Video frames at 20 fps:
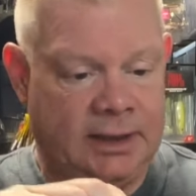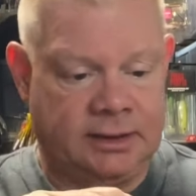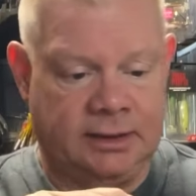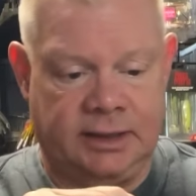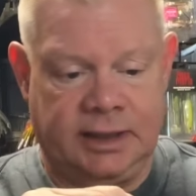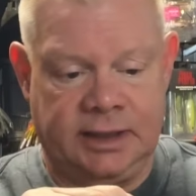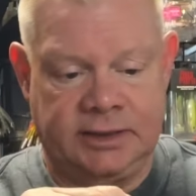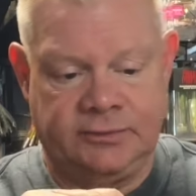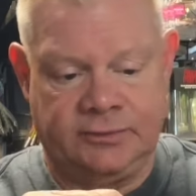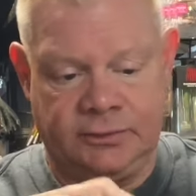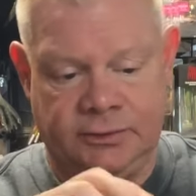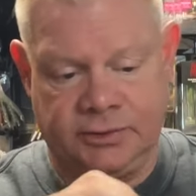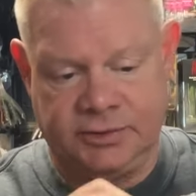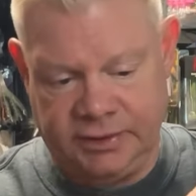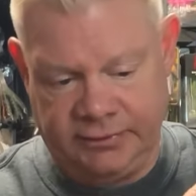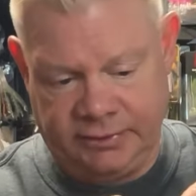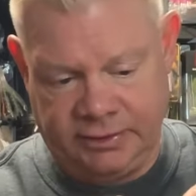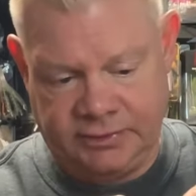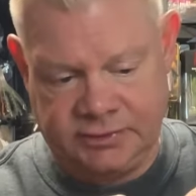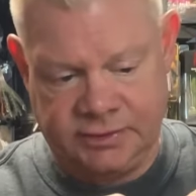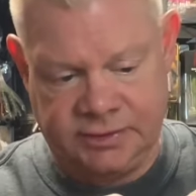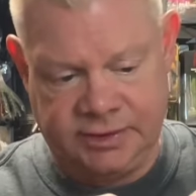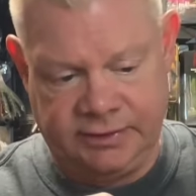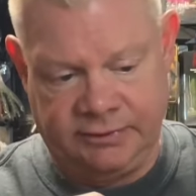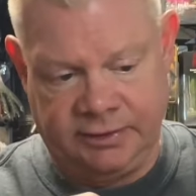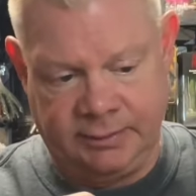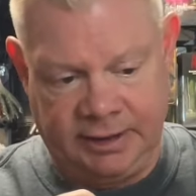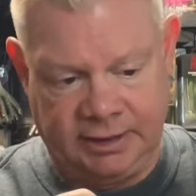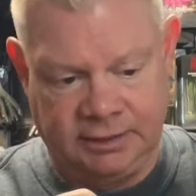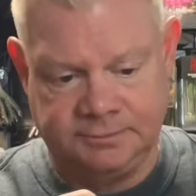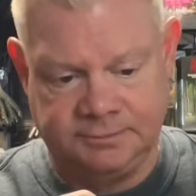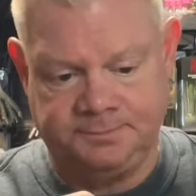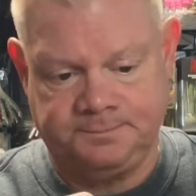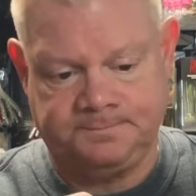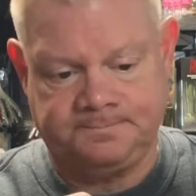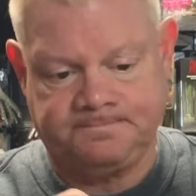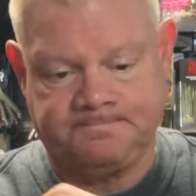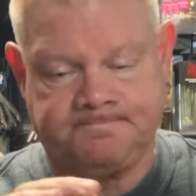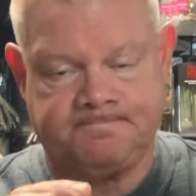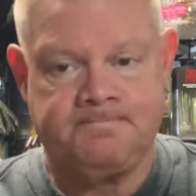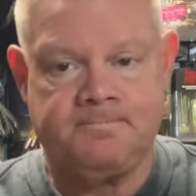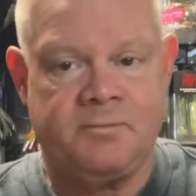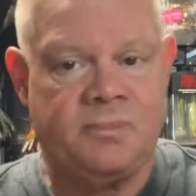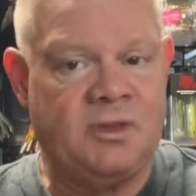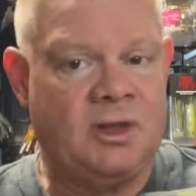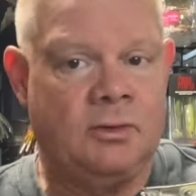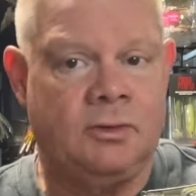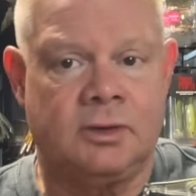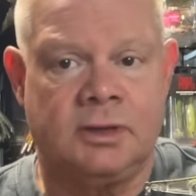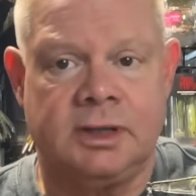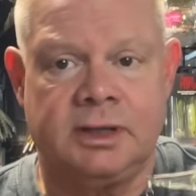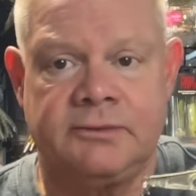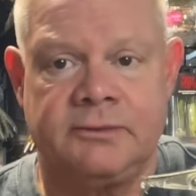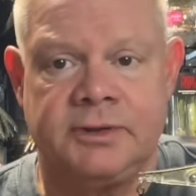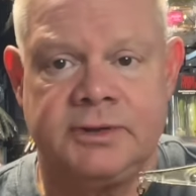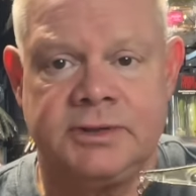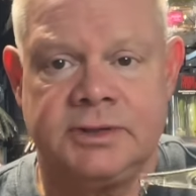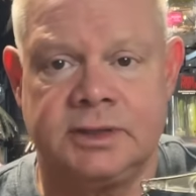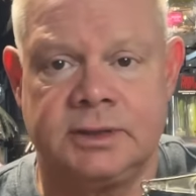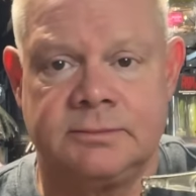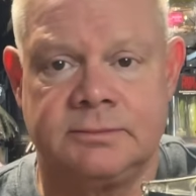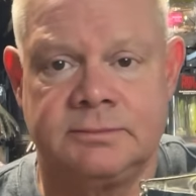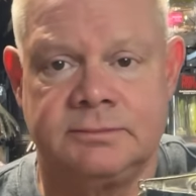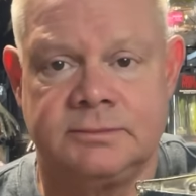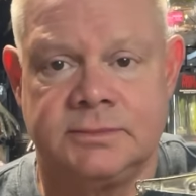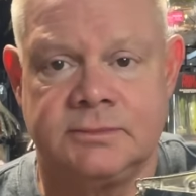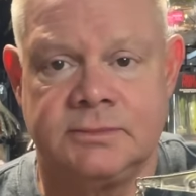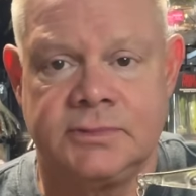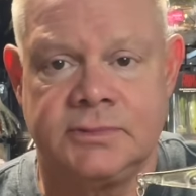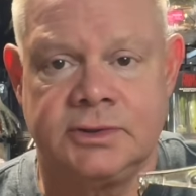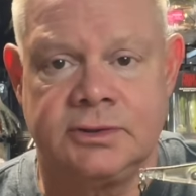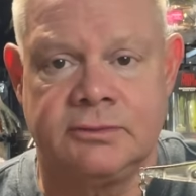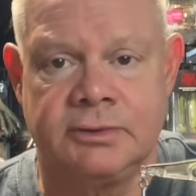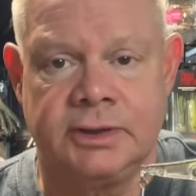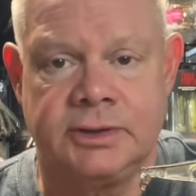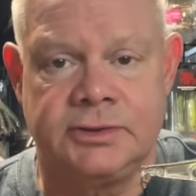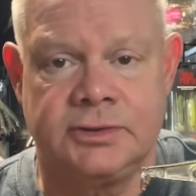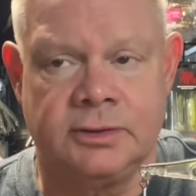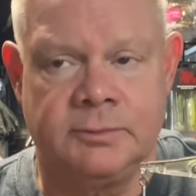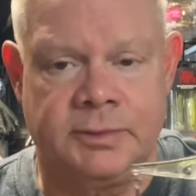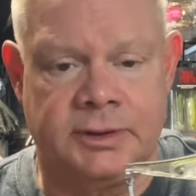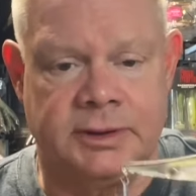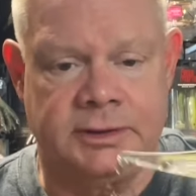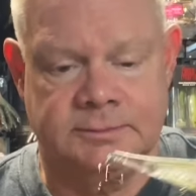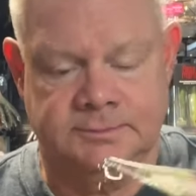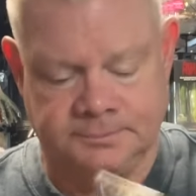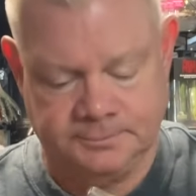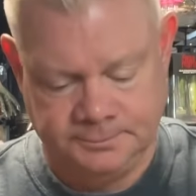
the last few years since they've come out. Caught a lot of fish in them. It's a great jerkbait.